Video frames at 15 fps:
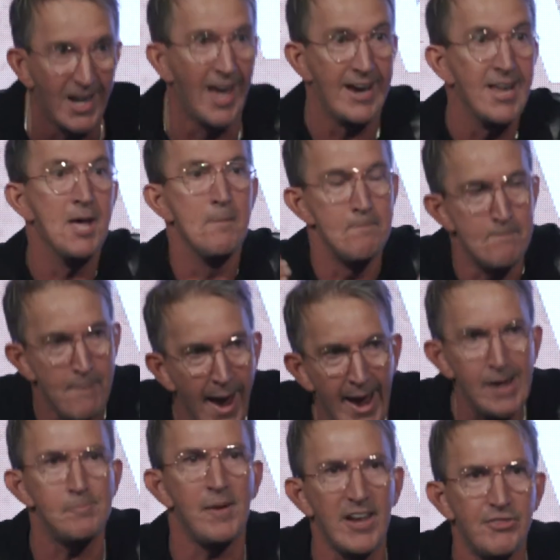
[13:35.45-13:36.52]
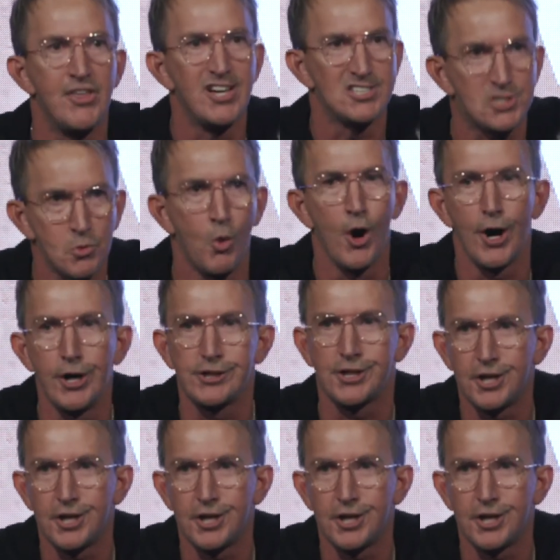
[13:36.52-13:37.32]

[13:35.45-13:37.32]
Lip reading: Like, maybe this word